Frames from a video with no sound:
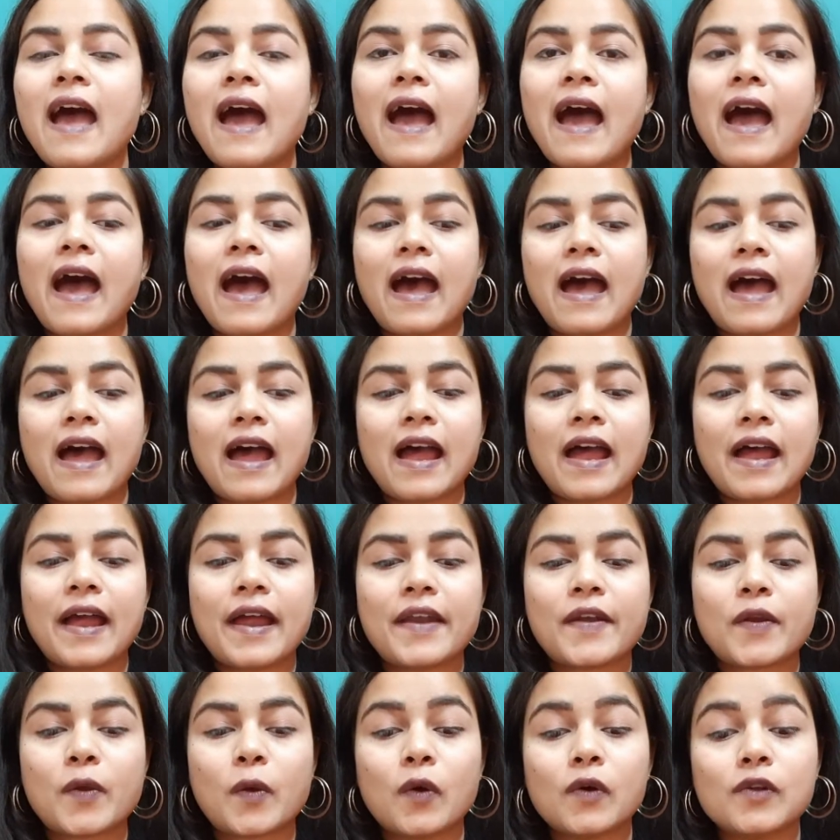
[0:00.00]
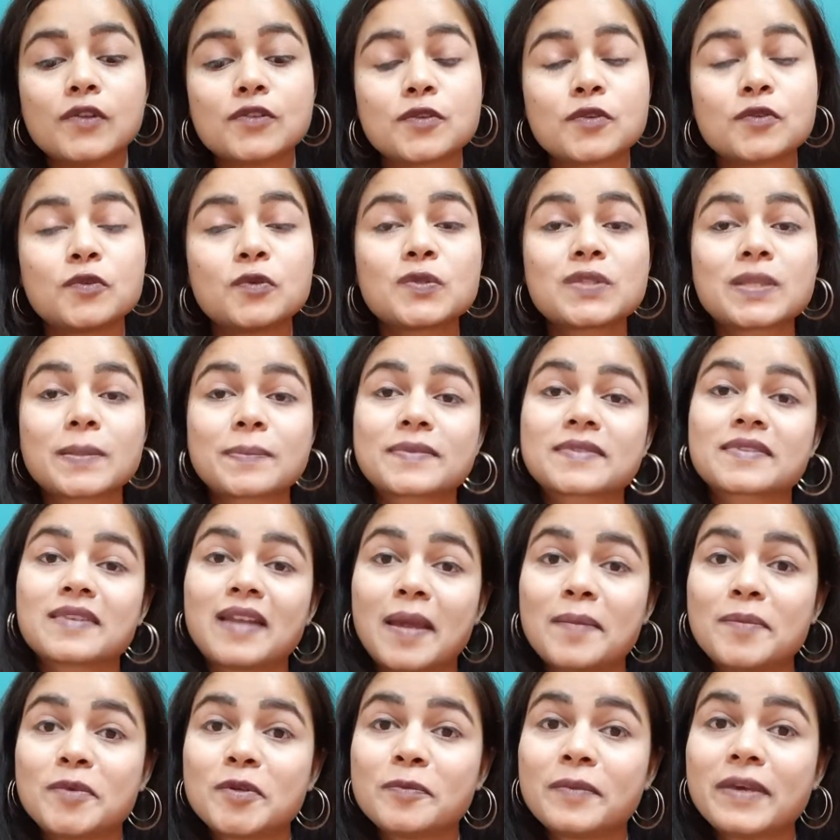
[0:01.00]
and also do
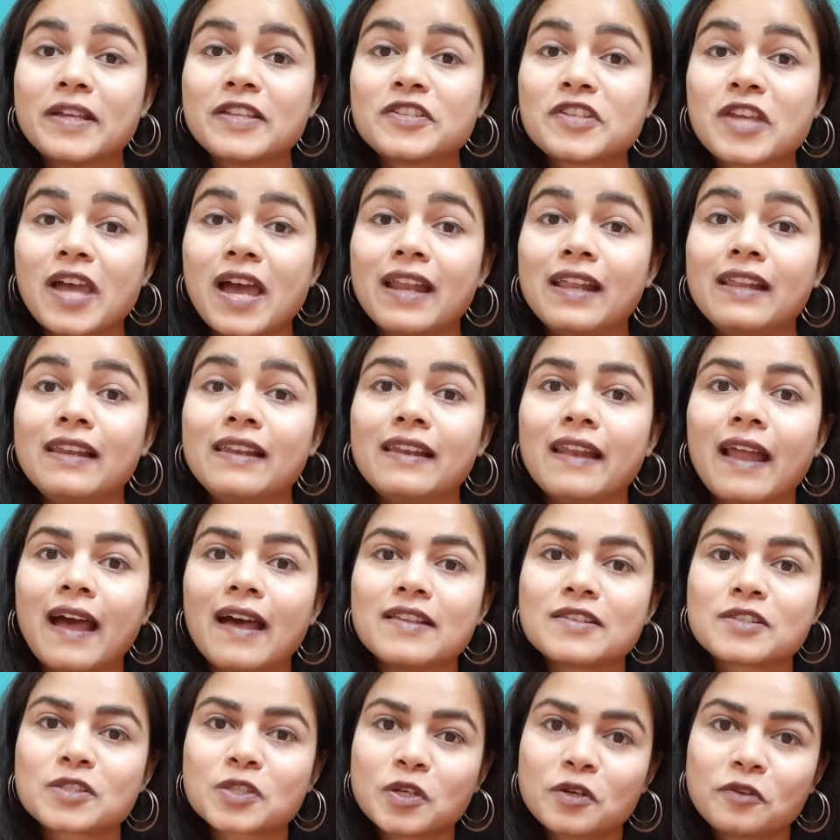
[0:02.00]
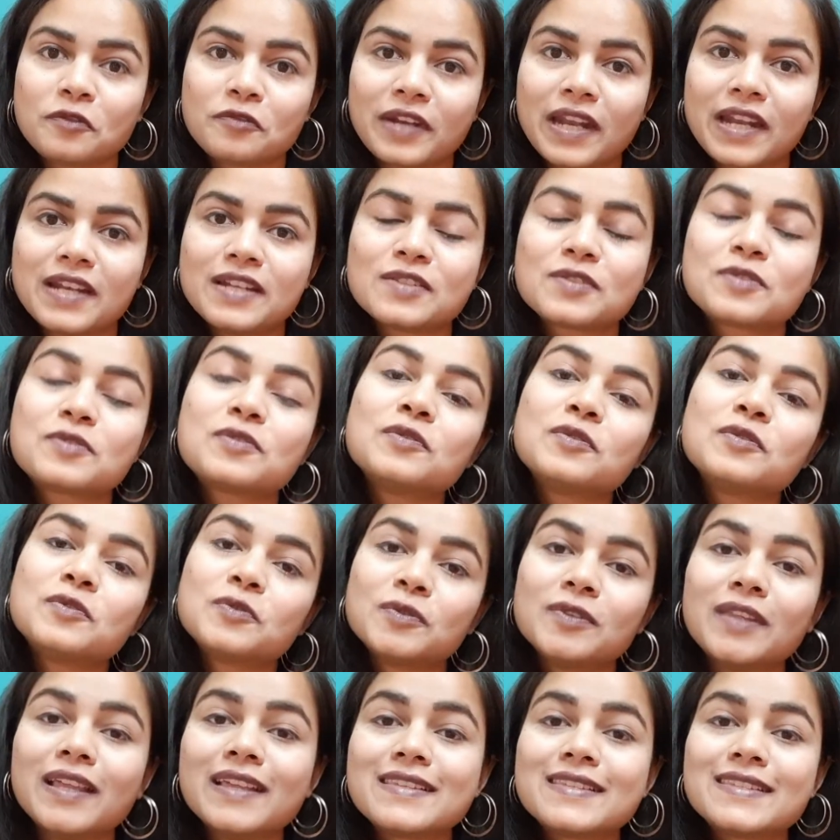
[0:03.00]
subscribe to my channel and ask your friends to
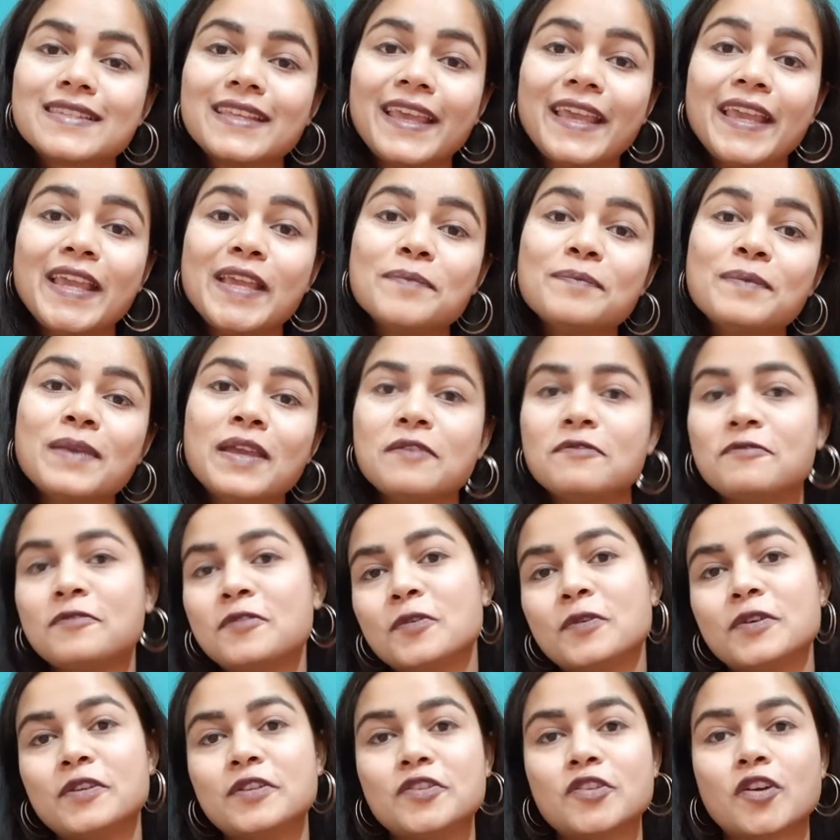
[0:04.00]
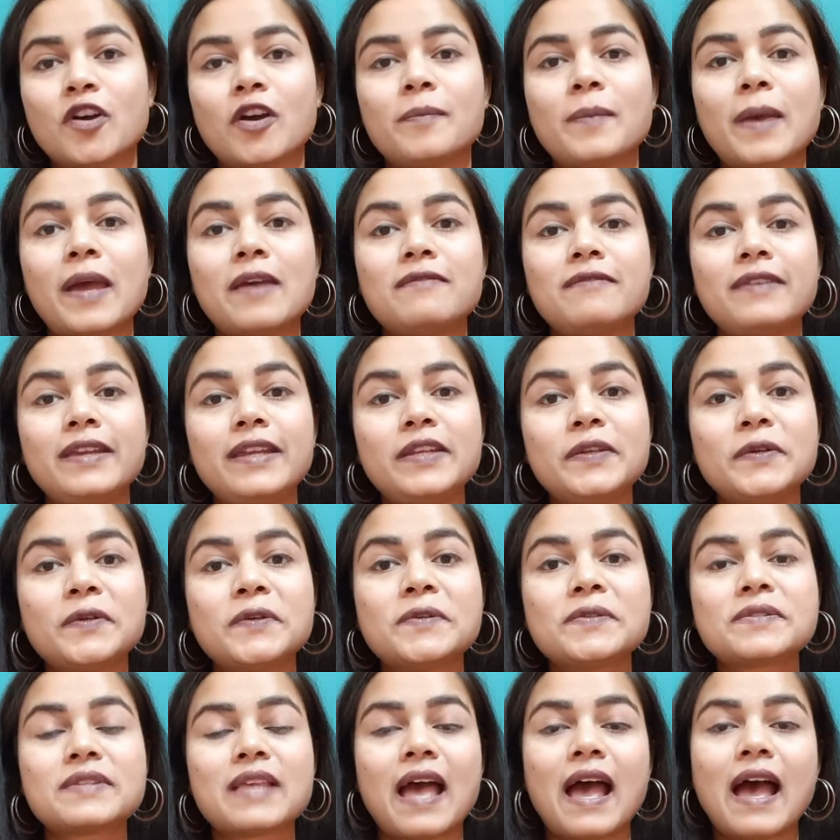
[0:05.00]
do the same if you enjoy my
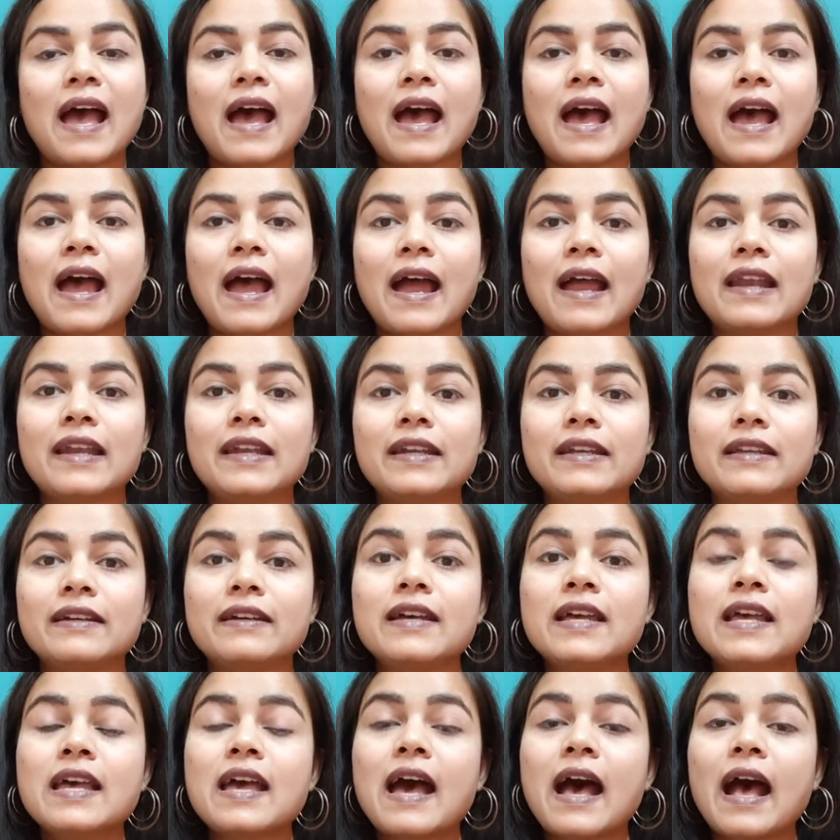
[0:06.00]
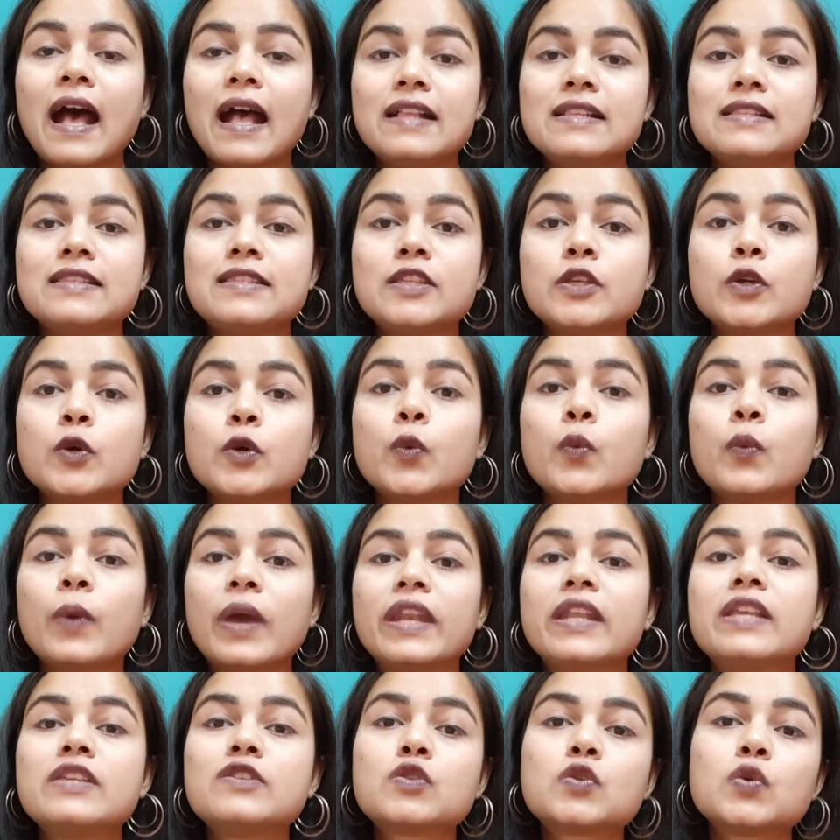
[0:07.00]
videos, and I'll see you
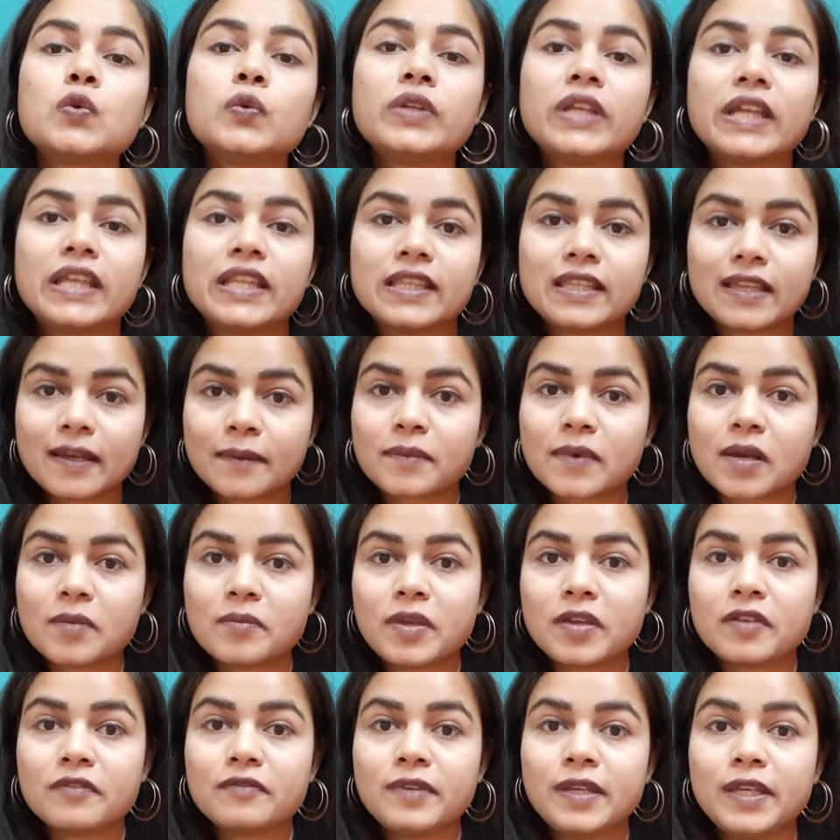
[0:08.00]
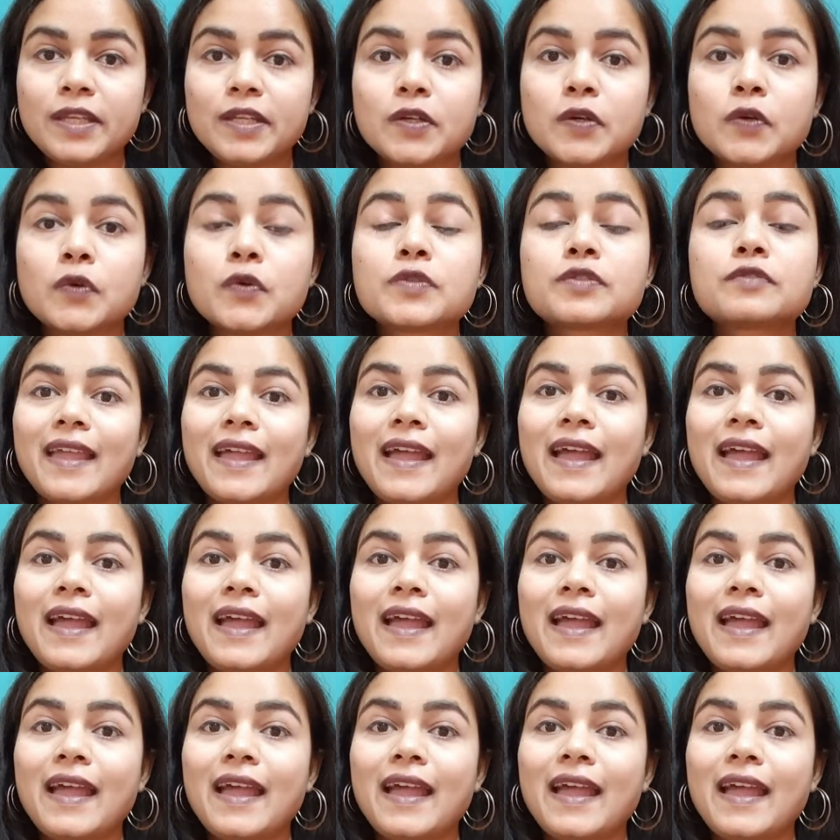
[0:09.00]
very soon in the upcoming videos.